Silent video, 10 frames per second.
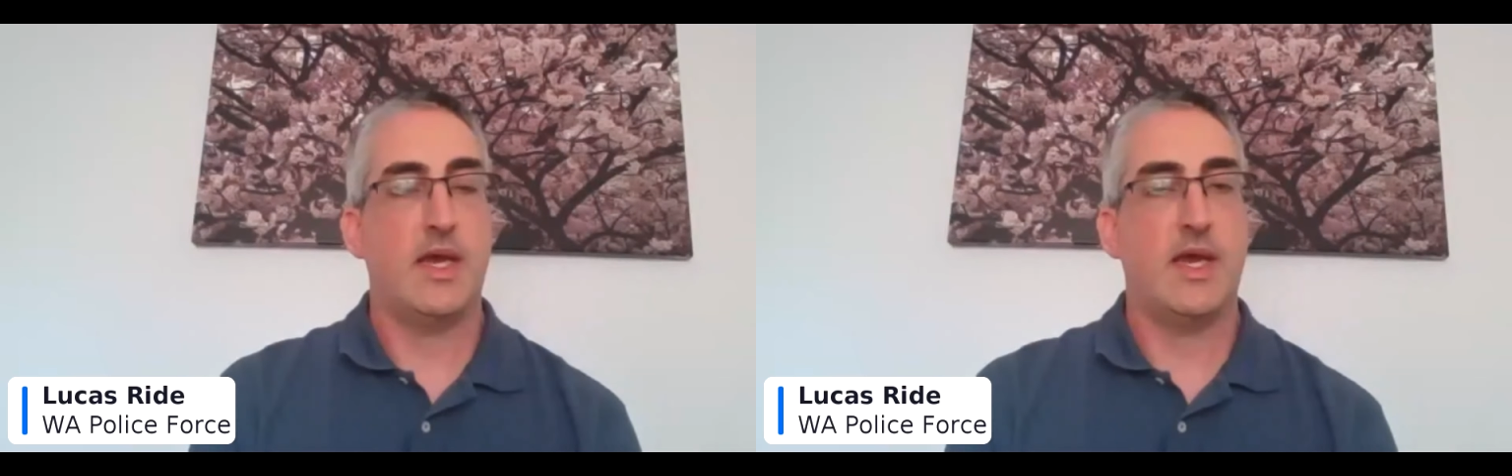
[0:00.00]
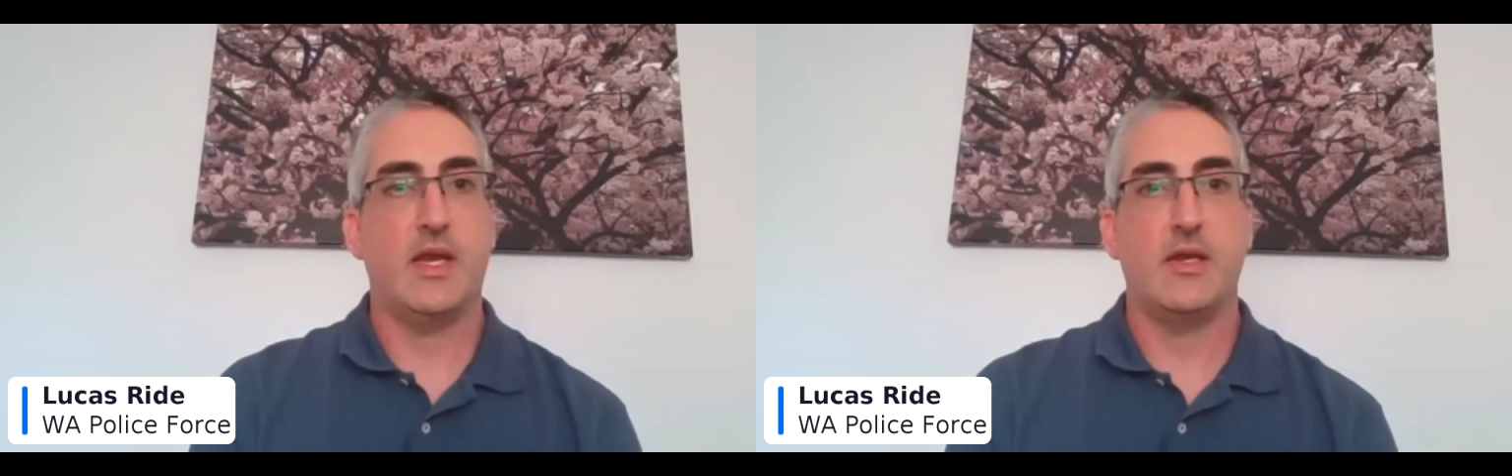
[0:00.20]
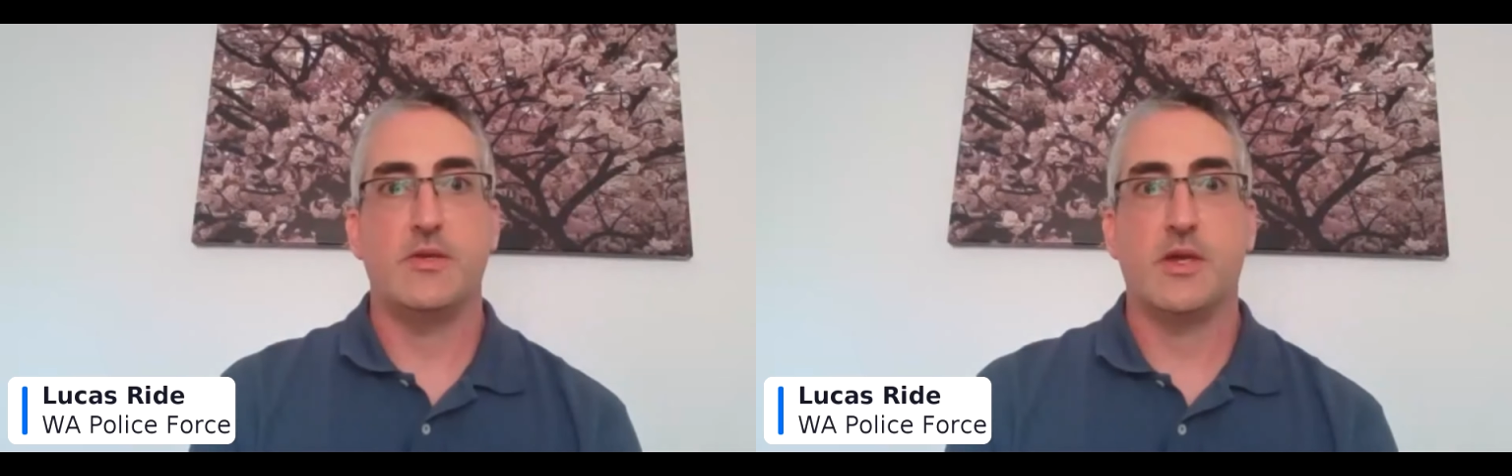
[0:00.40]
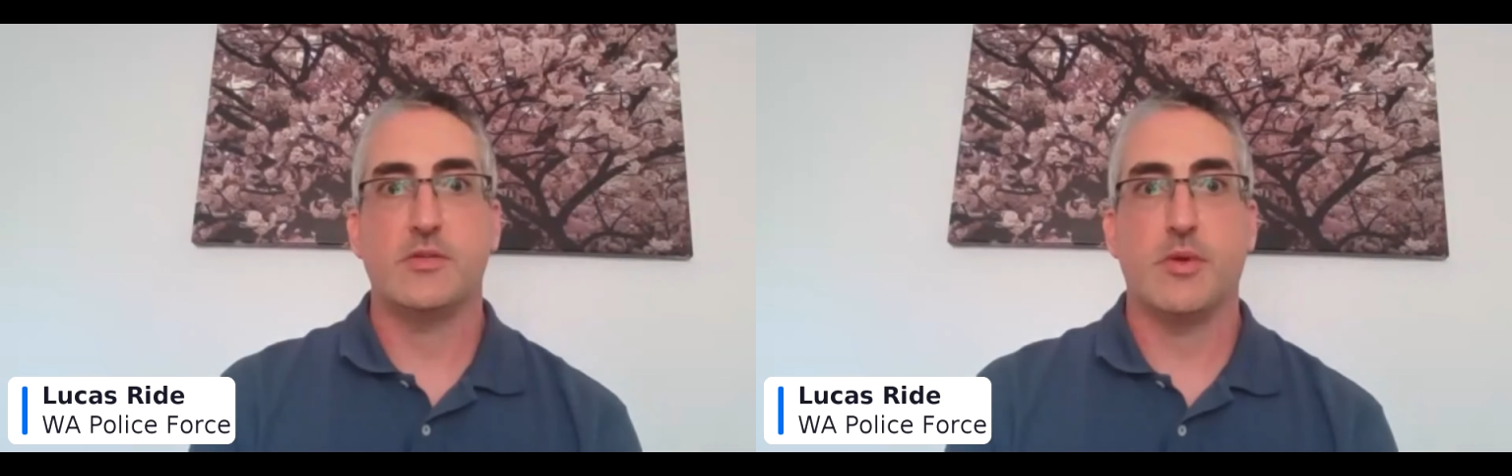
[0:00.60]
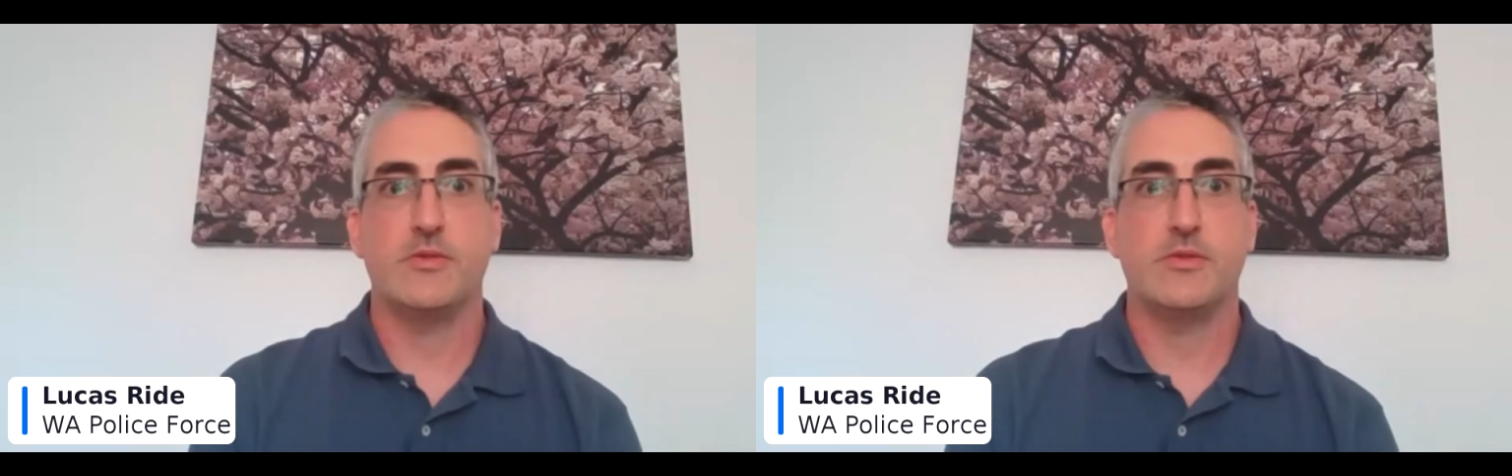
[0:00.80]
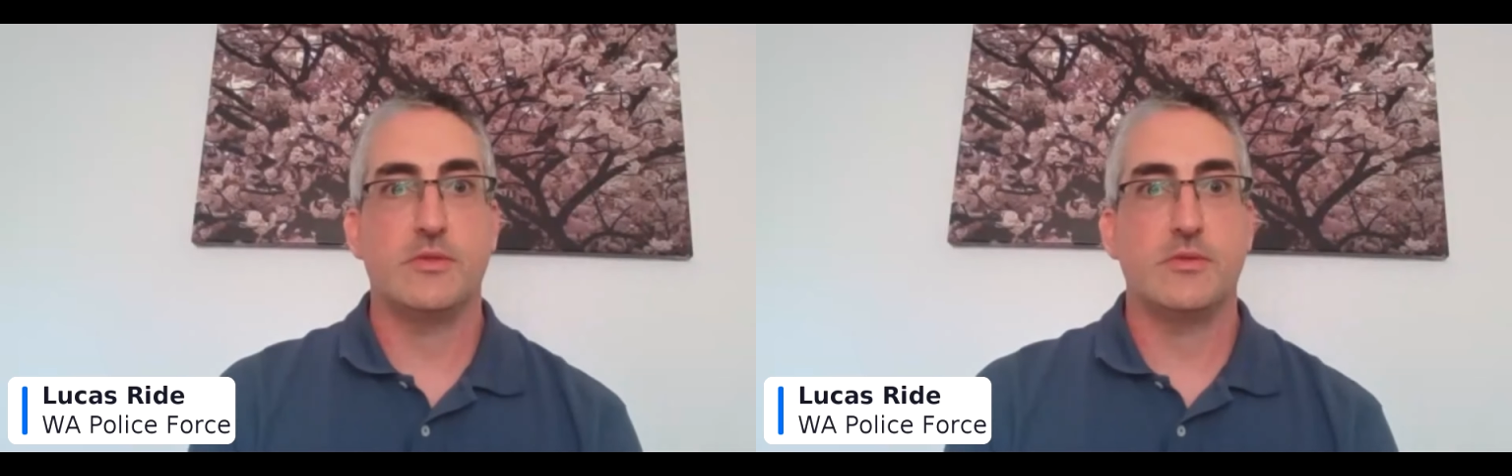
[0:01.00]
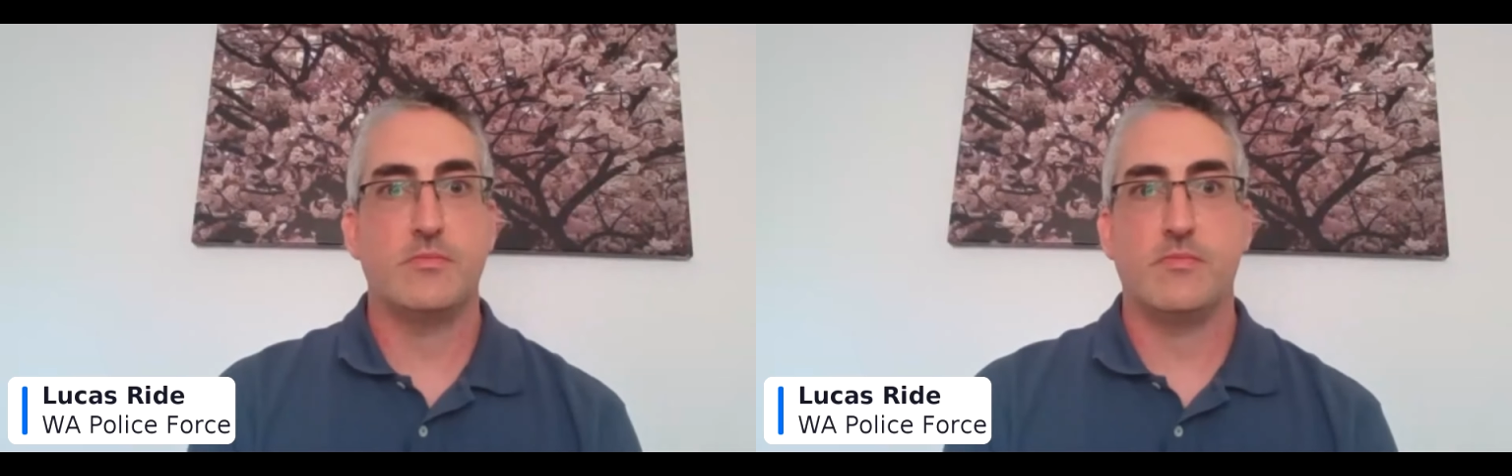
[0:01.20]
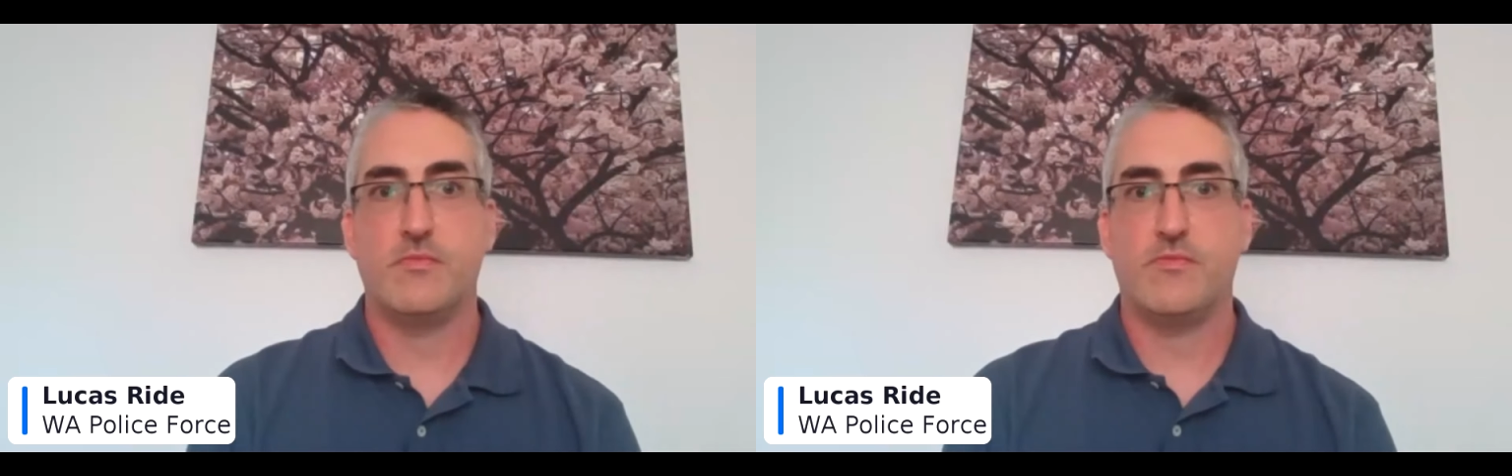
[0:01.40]
And I suppose
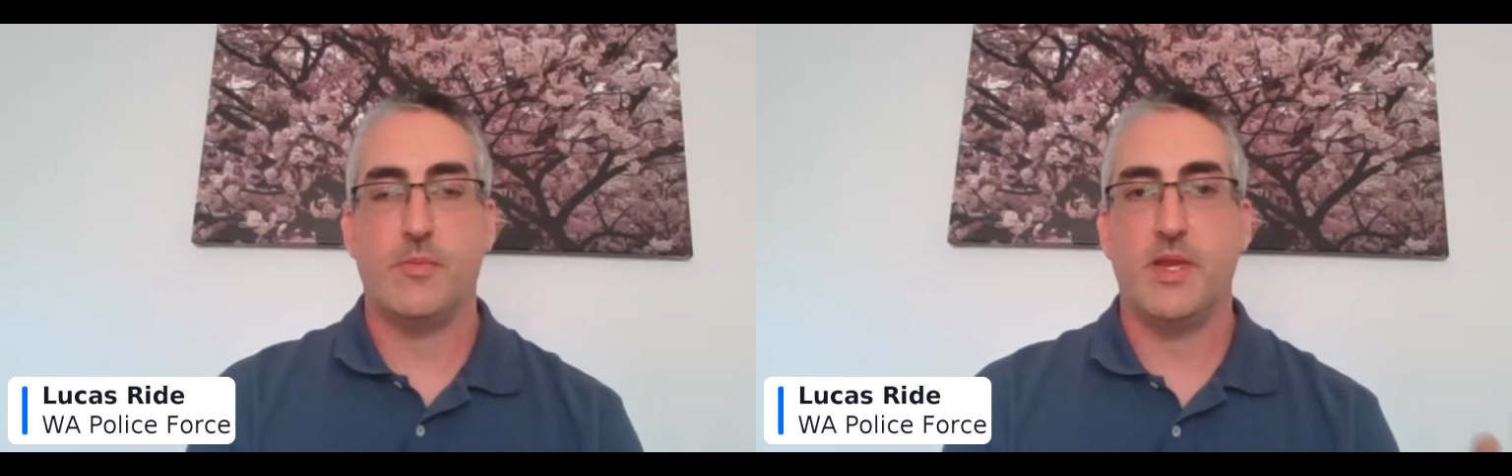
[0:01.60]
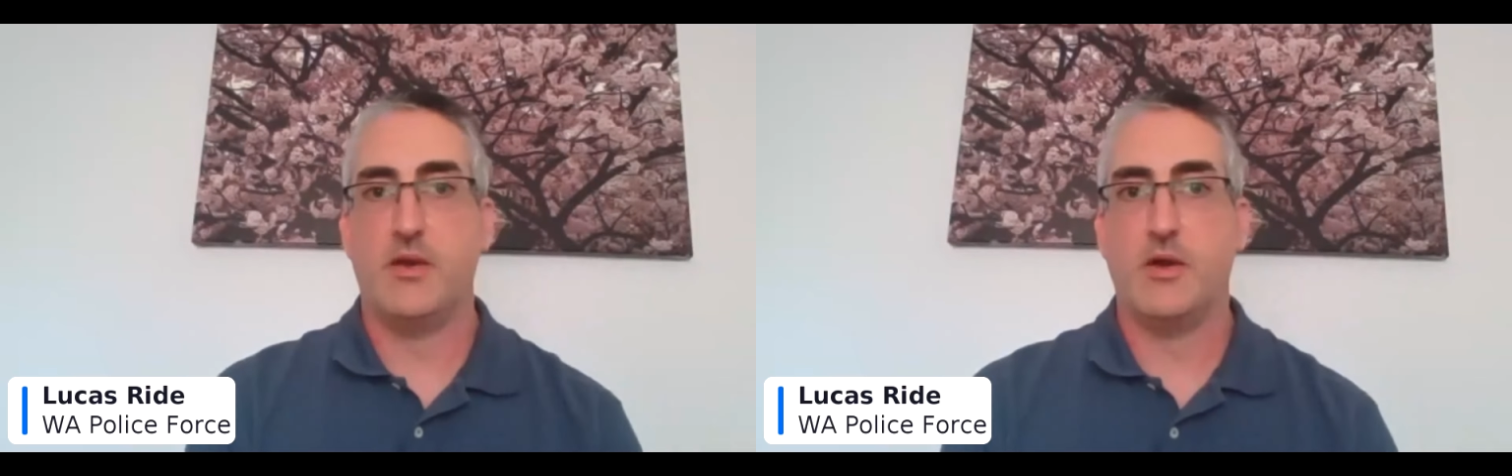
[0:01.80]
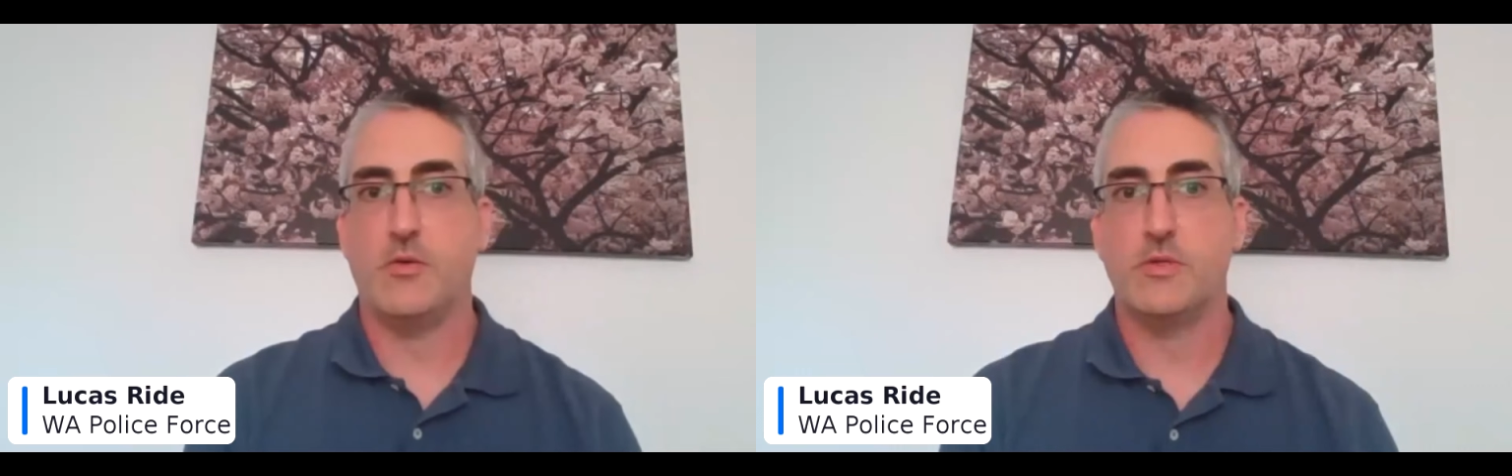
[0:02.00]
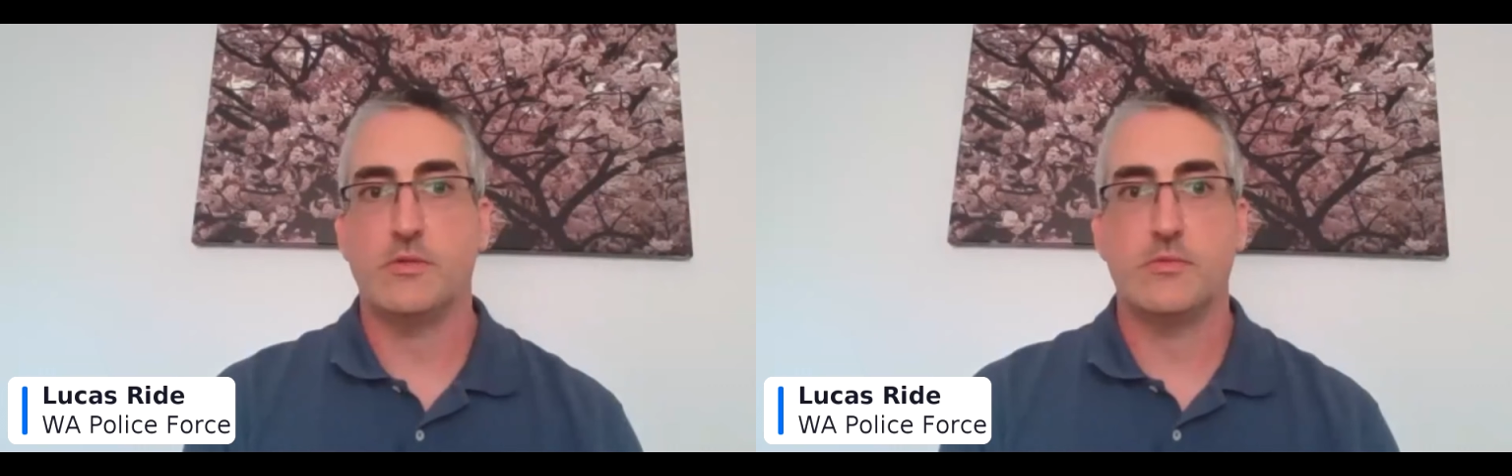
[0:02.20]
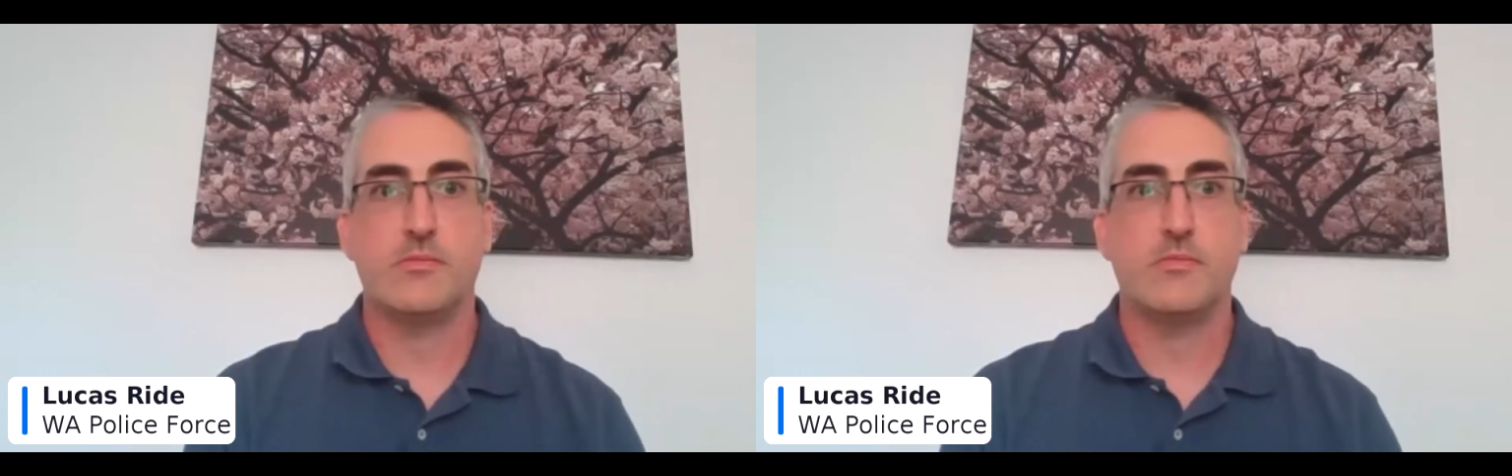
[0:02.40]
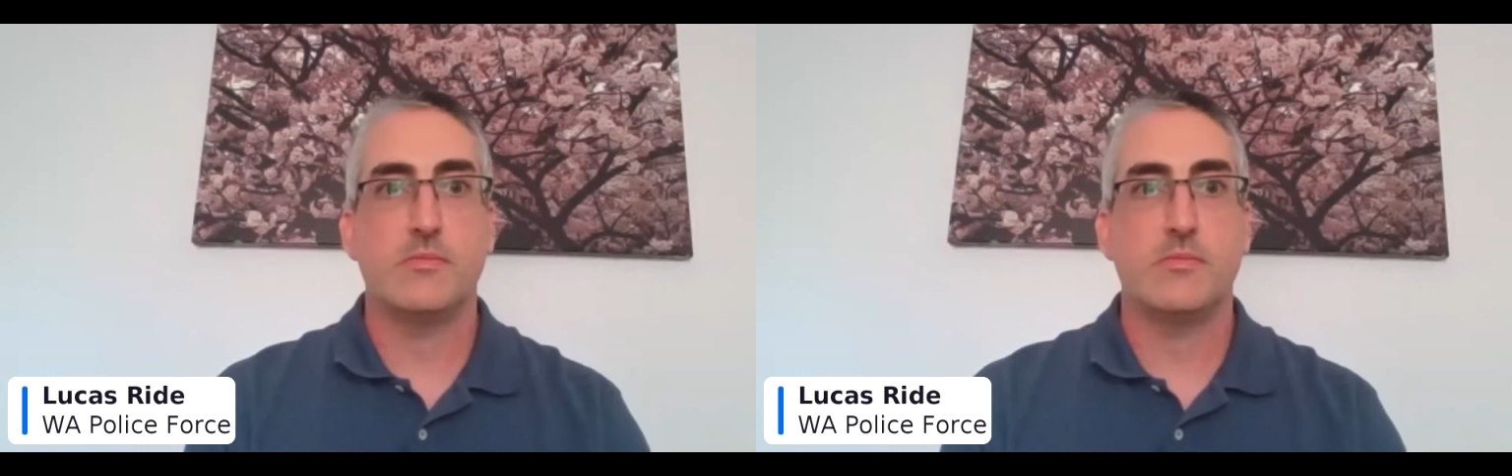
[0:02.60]
from here, I'll just